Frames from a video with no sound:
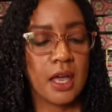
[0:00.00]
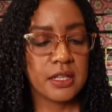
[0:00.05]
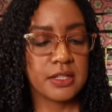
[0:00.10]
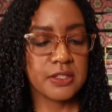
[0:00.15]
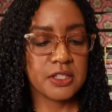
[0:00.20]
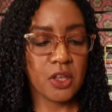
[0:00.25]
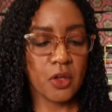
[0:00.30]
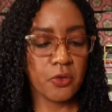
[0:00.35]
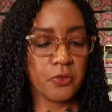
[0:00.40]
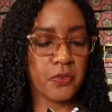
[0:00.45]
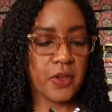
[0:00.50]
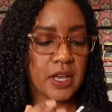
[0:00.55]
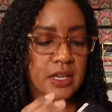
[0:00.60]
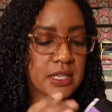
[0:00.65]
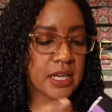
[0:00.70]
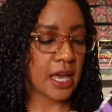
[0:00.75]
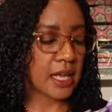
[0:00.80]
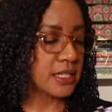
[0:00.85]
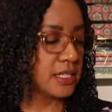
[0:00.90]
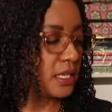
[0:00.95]
So
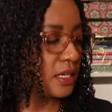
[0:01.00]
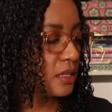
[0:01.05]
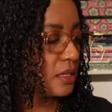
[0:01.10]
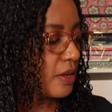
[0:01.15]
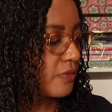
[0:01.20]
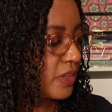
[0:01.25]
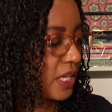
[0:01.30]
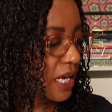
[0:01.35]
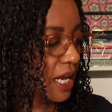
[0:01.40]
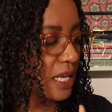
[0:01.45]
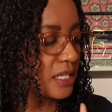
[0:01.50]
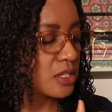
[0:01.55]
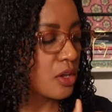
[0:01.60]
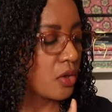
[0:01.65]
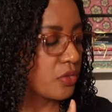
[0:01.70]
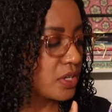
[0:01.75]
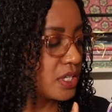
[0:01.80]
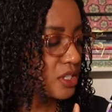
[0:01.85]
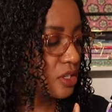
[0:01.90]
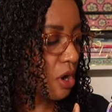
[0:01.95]
fantastic. Love that it has
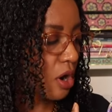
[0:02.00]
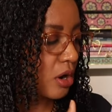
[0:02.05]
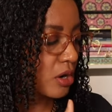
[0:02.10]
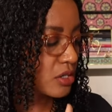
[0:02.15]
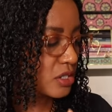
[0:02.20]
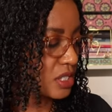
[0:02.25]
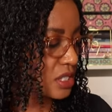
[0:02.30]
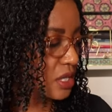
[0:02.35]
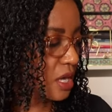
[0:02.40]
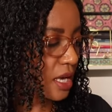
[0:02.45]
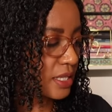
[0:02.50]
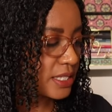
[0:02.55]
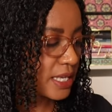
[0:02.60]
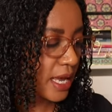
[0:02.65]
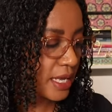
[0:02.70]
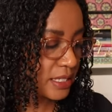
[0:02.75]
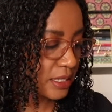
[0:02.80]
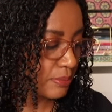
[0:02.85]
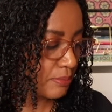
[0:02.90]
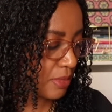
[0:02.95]
all these card slots. It
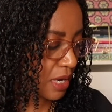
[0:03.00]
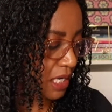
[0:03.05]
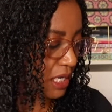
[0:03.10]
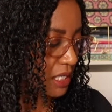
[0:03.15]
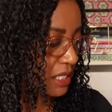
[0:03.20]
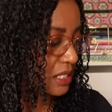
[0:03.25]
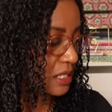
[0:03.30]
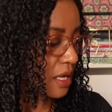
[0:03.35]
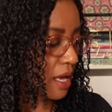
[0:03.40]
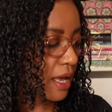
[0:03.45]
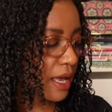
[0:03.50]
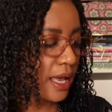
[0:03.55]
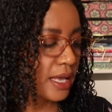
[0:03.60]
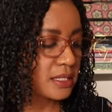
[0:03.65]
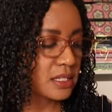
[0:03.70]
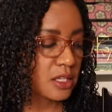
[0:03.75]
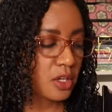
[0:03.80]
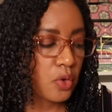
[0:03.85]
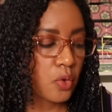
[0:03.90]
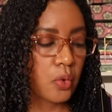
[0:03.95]
has a money slot. It
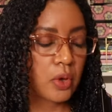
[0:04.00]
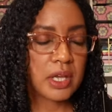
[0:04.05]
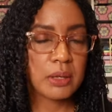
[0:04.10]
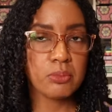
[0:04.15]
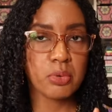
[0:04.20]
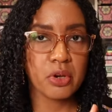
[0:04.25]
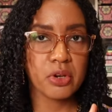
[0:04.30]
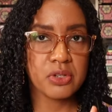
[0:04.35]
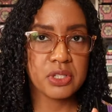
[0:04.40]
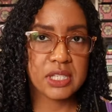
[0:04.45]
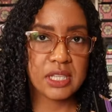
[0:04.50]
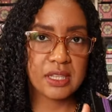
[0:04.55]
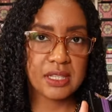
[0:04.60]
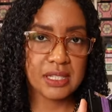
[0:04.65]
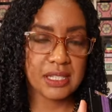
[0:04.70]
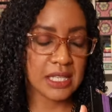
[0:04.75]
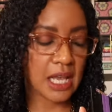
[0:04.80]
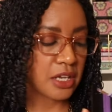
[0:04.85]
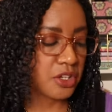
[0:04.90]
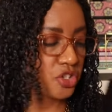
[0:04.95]
has the coin purse in the
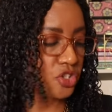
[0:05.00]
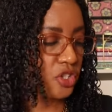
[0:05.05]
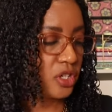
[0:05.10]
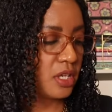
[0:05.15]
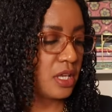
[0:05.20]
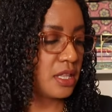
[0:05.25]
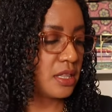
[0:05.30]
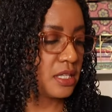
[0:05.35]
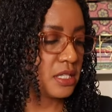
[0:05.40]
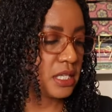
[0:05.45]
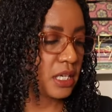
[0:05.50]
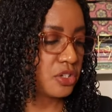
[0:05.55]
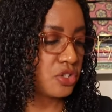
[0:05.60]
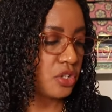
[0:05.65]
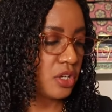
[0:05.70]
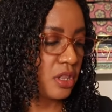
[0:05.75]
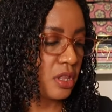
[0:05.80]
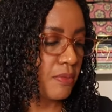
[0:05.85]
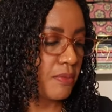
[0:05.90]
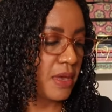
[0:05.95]
section in the
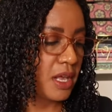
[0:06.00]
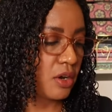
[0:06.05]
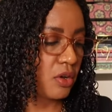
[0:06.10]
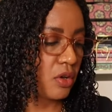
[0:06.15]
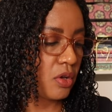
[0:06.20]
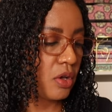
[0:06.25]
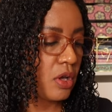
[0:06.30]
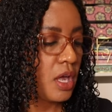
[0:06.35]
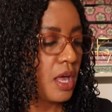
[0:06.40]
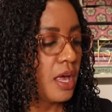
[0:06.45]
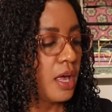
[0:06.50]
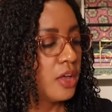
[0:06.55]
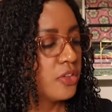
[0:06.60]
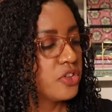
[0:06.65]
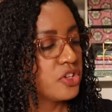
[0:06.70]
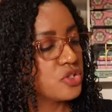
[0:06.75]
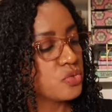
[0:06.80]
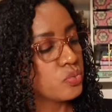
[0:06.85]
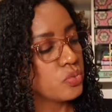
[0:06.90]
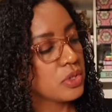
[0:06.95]
section in the middle.
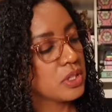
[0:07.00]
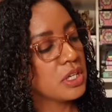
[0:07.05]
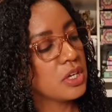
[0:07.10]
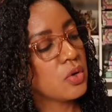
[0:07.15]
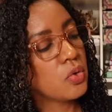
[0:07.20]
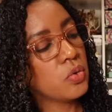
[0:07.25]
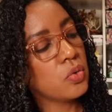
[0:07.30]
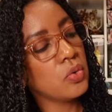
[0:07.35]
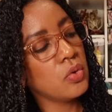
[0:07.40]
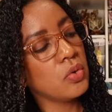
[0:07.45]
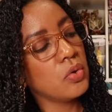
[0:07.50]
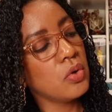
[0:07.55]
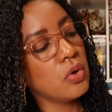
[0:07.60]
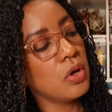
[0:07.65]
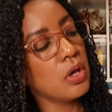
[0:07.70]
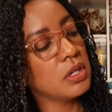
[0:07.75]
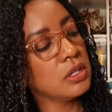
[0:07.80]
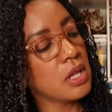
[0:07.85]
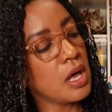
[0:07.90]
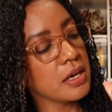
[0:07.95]
This really
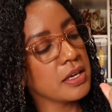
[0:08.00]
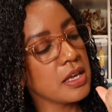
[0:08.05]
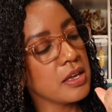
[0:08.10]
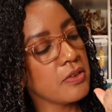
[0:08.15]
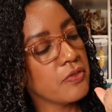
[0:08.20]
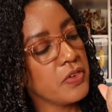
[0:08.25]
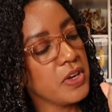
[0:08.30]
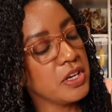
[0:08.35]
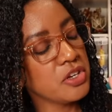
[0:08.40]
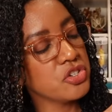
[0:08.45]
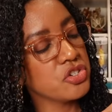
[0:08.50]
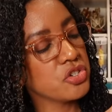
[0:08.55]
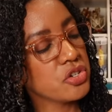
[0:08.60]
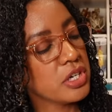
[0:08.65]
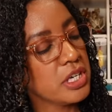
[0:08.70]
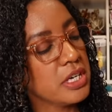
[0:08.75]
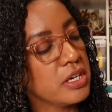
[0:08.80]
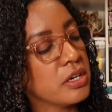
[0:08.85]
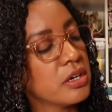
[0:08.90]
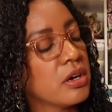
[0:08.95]
cool locking feature
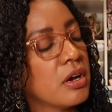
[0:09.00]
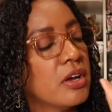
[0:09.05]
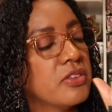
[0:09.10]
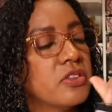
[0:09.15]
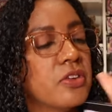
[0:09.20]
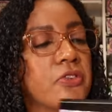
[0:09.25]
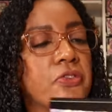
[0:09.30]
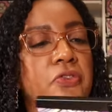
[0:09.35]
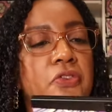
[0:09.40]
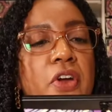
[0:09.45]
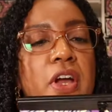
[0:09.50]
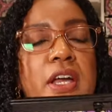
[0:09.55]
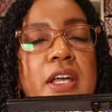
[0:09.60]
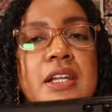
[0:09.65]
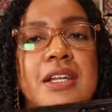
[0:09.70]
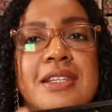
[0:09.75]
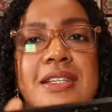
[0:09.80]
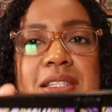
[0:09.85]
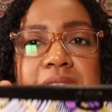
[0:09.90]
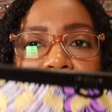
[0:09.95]
here on the
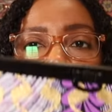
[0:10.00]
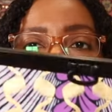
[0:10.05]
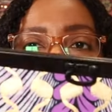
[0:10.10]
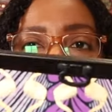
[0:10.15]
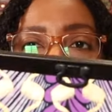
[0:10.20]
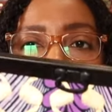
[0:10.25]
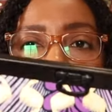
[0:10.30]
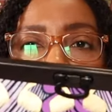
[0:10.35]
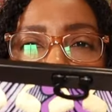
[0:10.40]
front. Doesn't this just